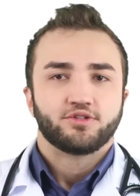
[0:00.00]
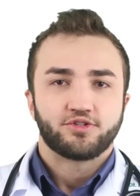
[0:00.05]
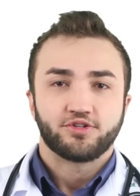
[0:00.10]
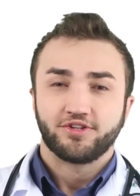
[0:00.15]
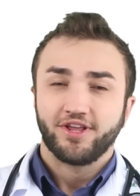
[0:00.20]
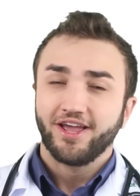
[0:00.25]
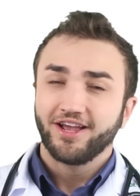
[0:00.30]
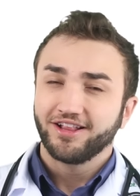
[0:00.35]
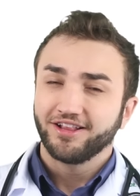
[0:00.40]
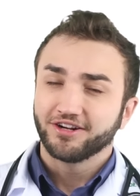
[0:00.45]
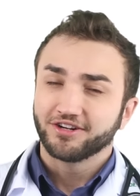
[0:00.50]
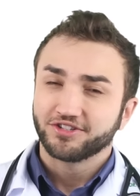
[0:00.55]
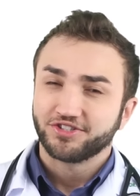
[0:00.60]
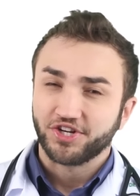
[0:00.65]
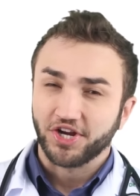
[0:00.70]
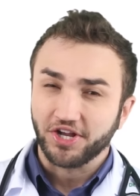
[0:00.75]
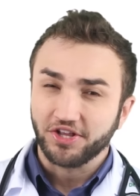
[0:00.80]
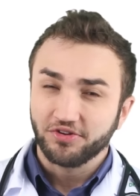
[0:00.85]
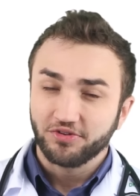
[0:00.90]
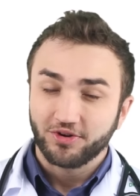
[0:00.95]
Today, Éclair
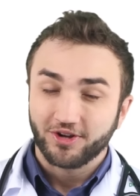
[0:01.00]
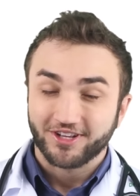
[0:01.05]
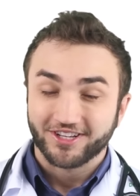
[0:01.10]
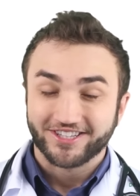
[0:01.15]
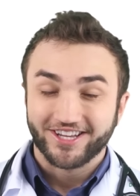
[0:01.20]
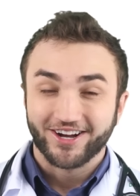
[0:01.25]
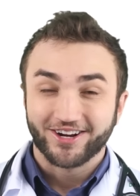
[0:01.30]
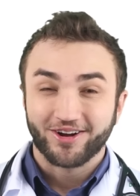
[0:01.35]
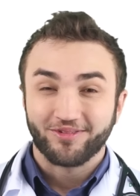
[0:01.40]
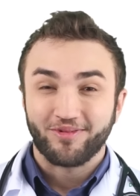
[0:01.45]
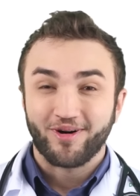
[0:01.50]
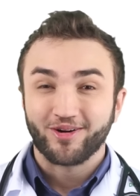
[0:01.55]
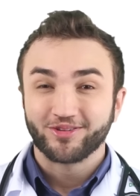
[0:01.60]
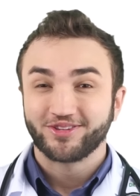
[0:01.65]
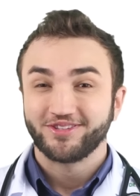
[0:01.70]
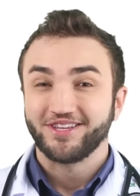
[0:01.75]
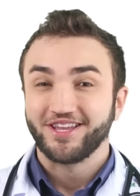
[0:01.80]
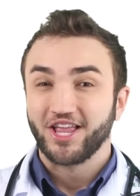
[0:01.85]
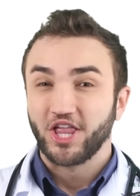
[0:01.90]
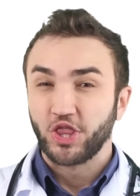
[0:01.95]
Channel, we're gonna talk
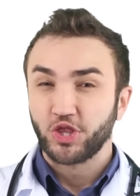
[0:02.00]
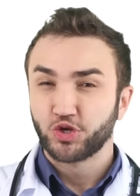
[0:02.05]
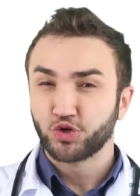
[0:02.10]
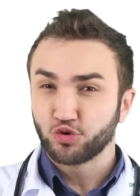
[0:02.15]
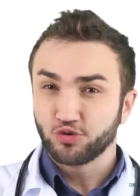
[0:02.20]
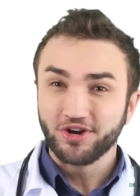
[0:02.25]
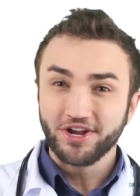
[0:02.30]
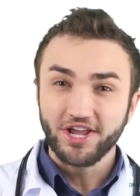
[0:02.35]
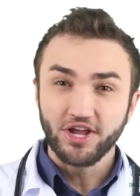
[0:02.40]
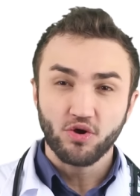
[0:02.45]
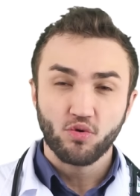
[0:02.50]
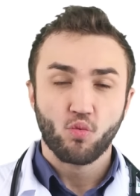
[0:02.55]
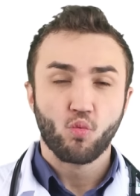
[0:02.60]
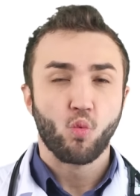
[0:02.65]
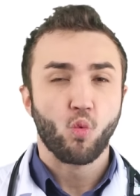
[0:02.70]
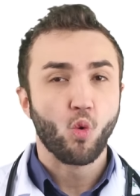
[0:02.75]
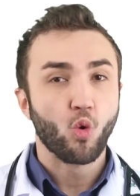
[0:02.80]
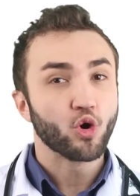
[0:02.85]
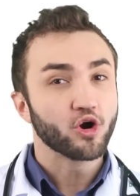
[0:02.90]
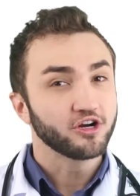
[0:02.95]
about the 3
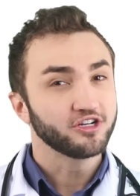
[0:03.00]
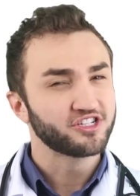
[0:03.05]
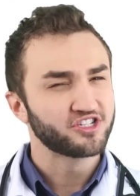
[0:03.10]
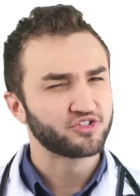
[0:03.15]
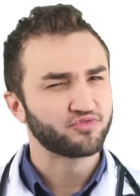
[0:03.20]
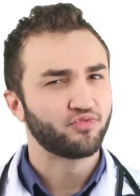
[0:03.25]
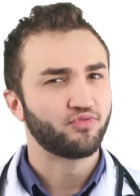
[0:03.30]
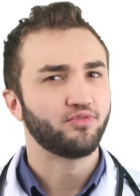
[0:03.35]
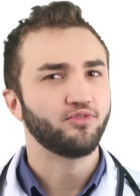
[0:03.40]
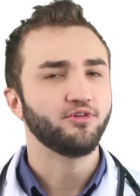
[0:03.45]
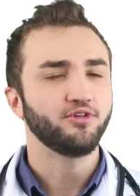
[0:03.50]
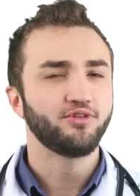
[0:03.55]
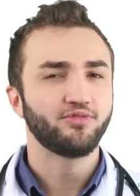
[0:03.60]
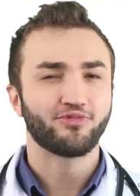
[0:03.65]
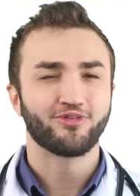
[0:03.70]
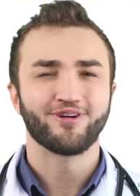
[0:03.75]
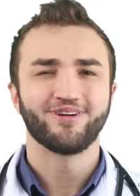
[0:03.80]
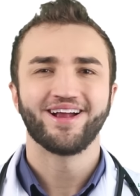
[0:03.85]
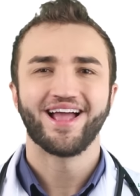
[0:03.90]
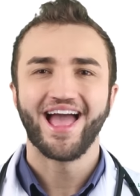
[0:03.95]
worst foods
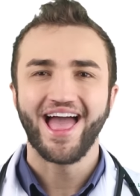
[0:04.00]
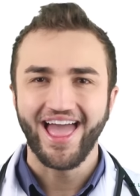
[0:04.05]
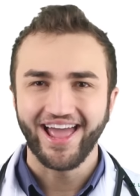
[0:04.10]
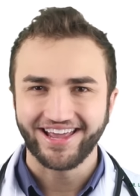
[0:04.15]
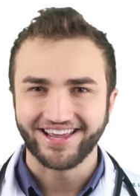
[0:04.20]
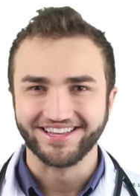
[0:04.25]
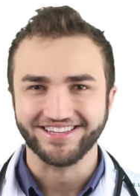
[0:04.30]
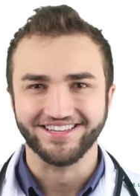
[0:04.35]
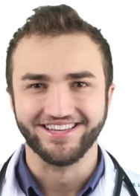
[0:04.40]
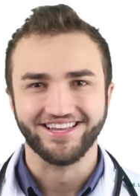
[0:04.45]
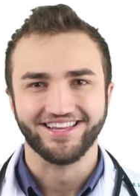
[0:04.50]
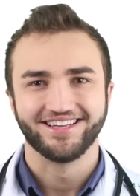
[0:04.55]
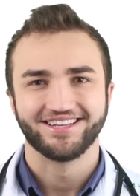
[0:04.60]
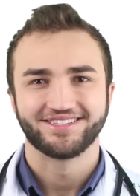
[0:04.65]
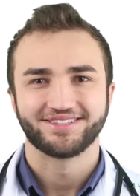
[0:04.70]
for acne.